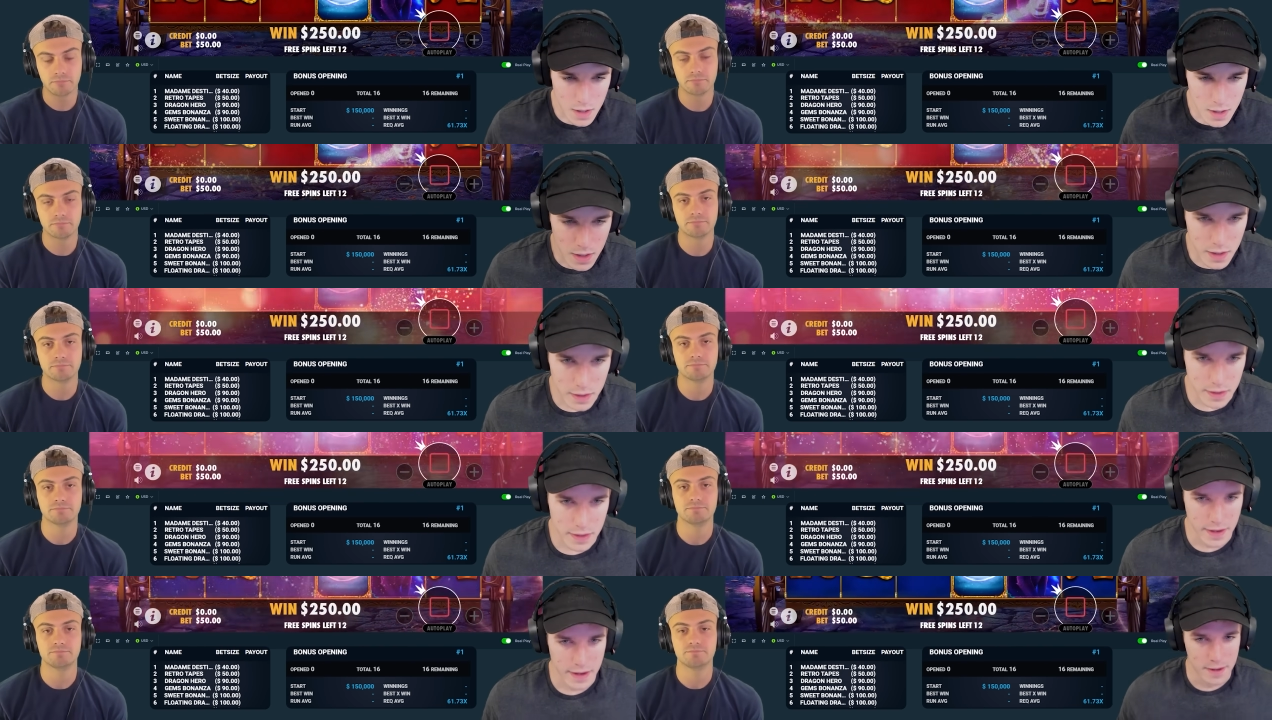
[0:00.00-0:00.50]

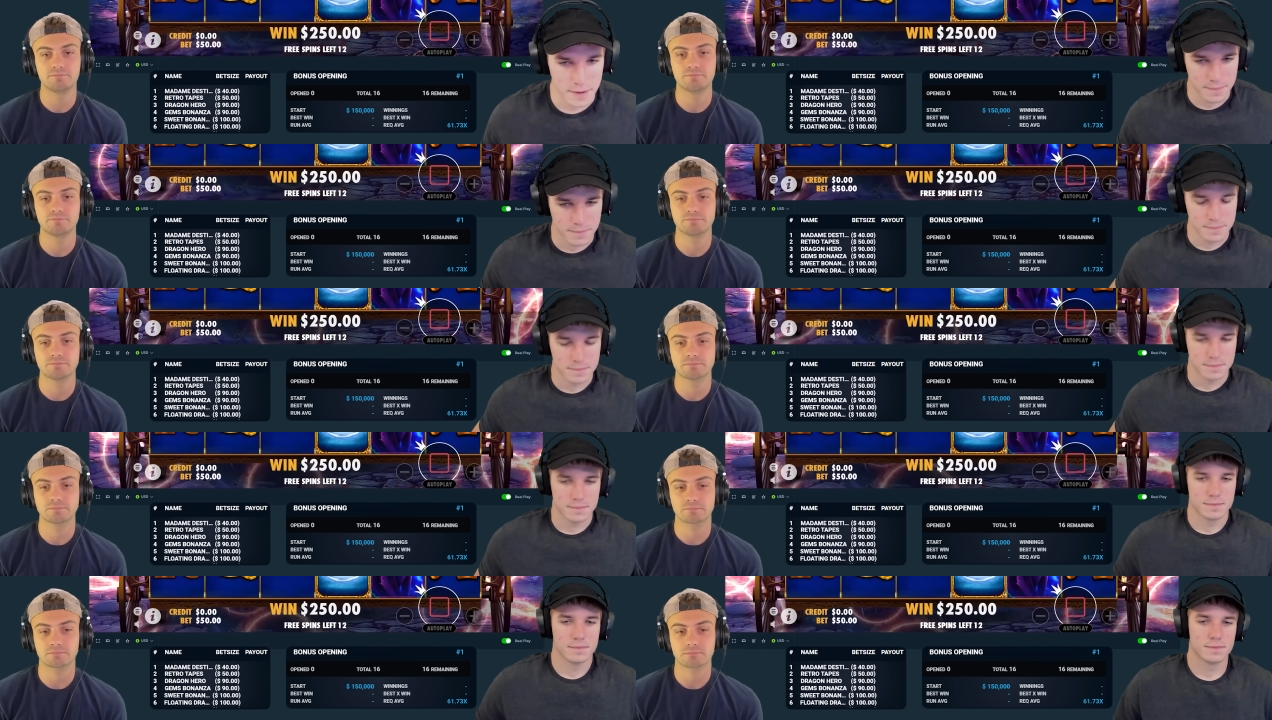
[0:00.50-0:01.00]
Speaker 1: Yeah.
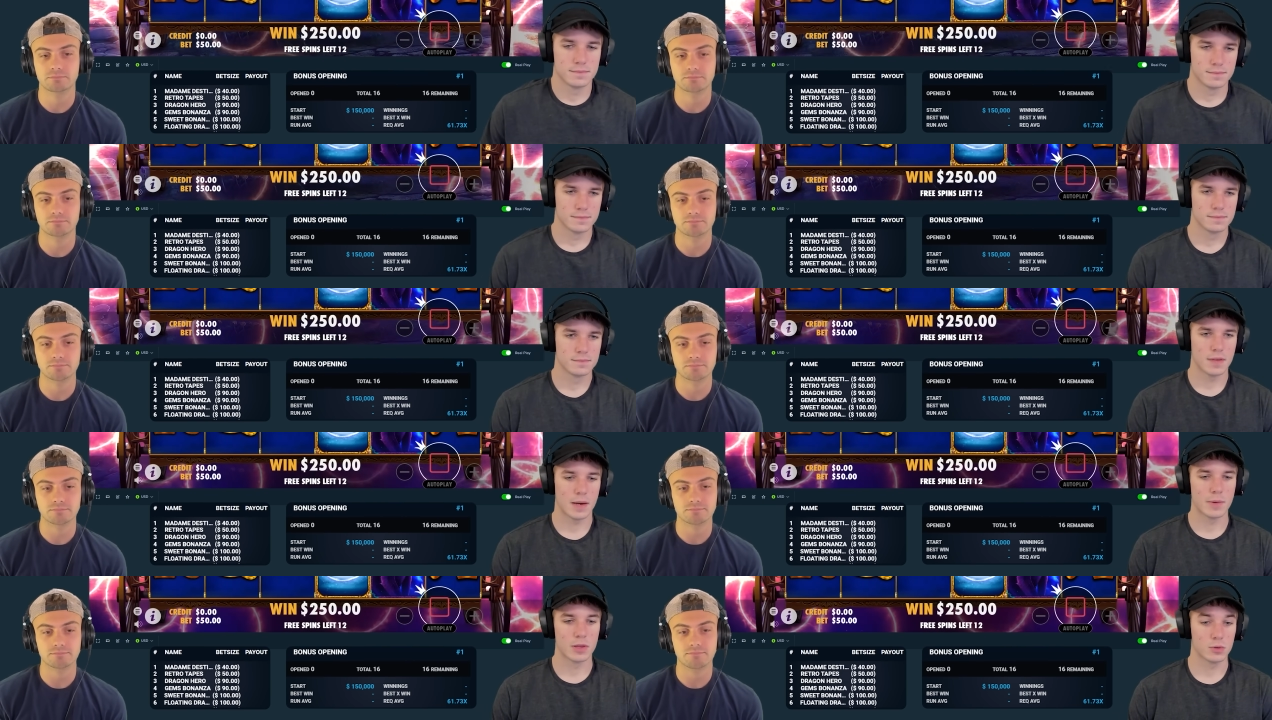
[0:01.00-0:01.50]

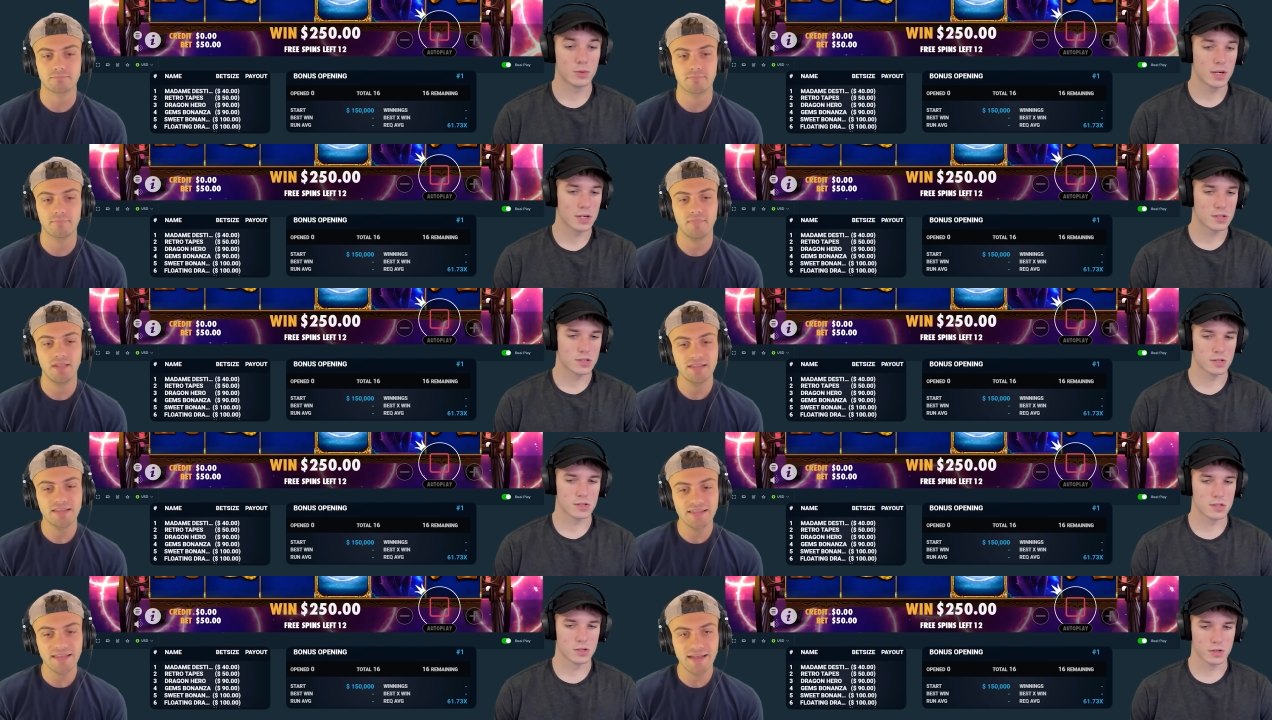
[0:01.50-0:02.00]
I mean,
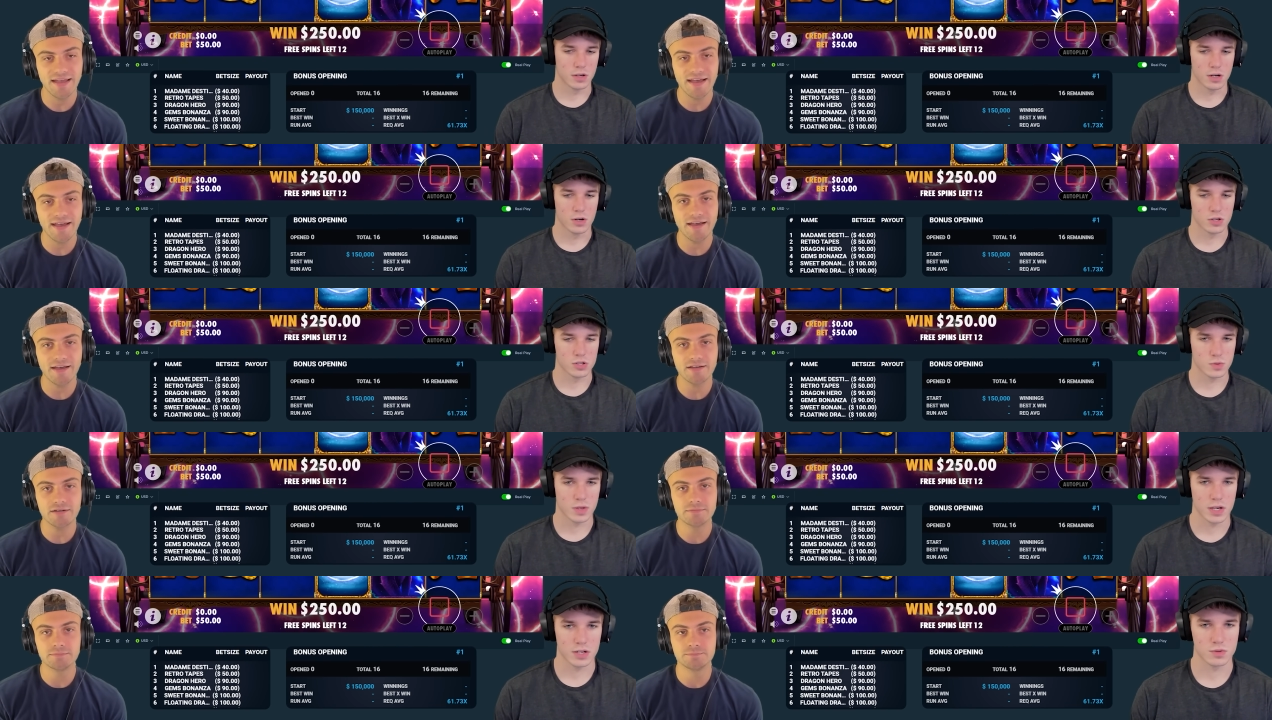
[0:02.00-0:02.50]
3x can yeah. still go
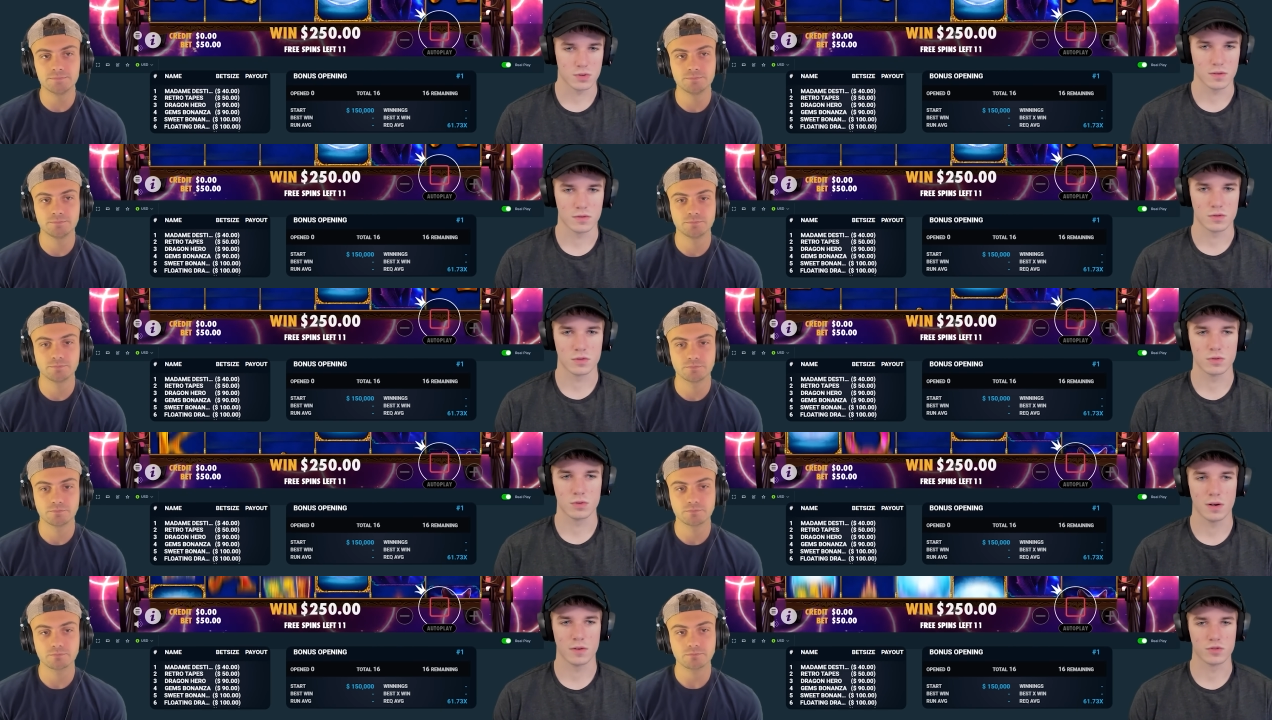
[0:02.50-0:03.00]
because we got
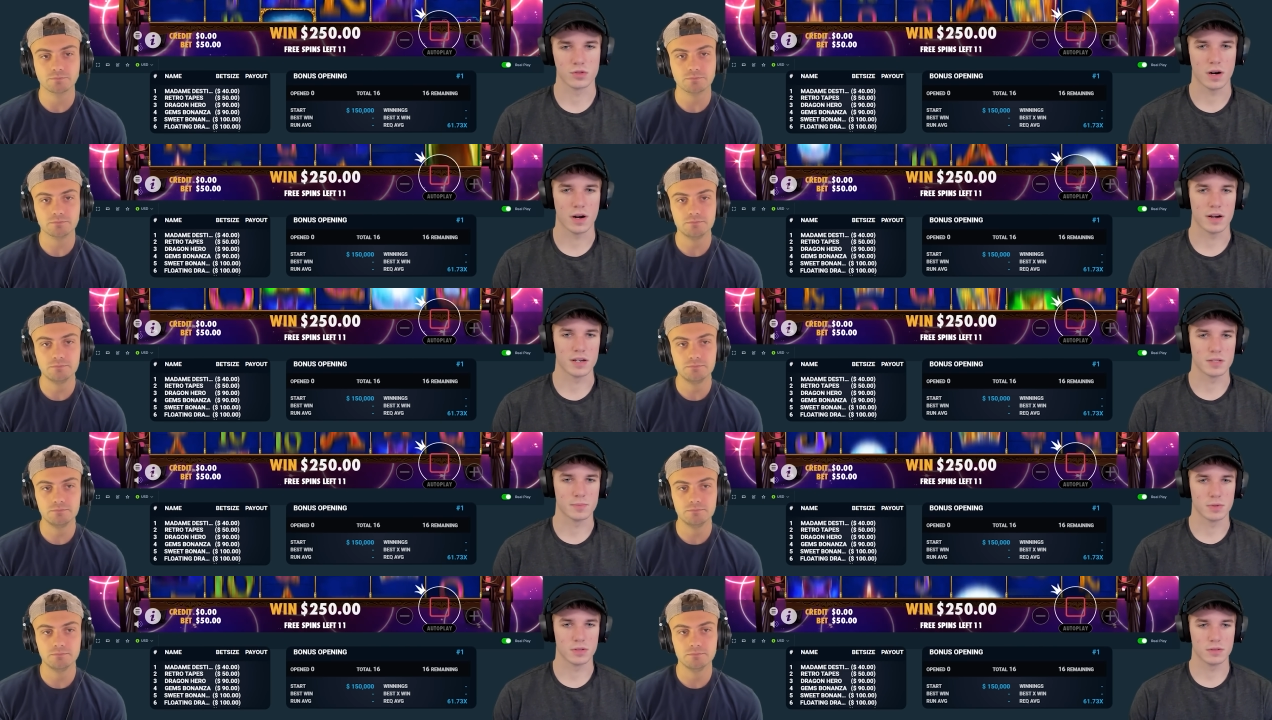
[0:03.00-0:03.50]
12, 12
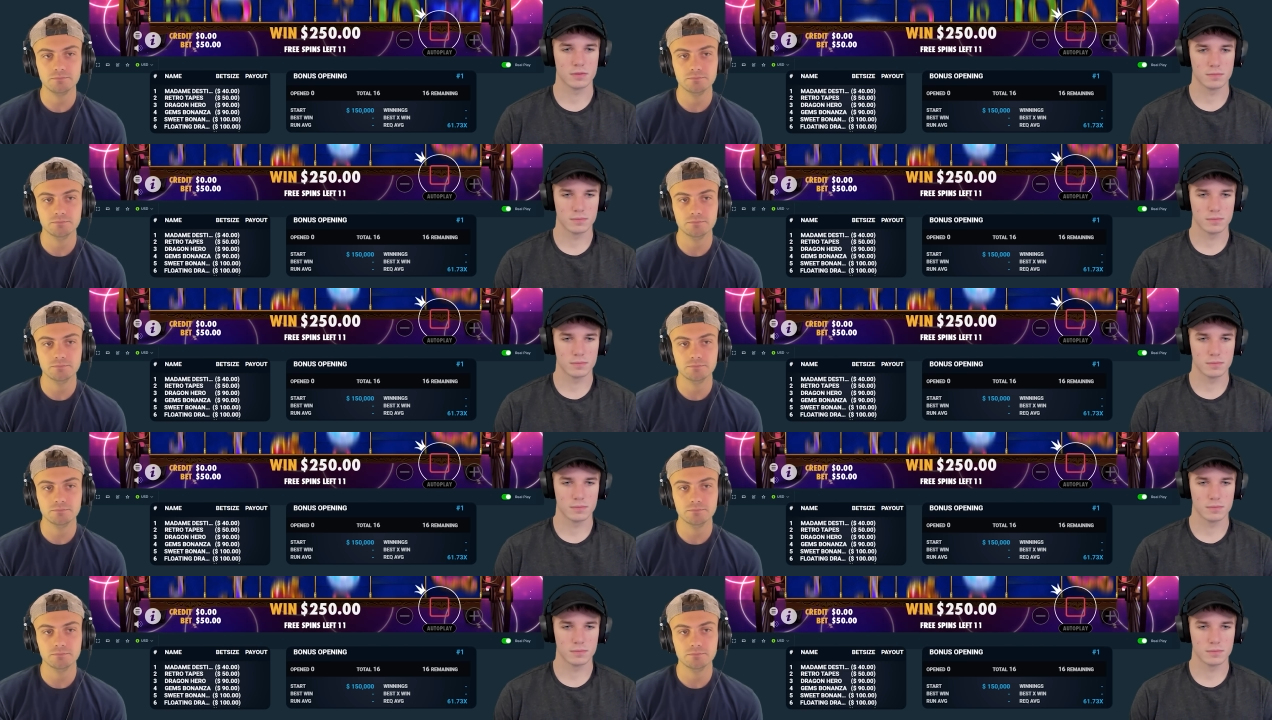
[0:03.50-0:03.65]
tries, but,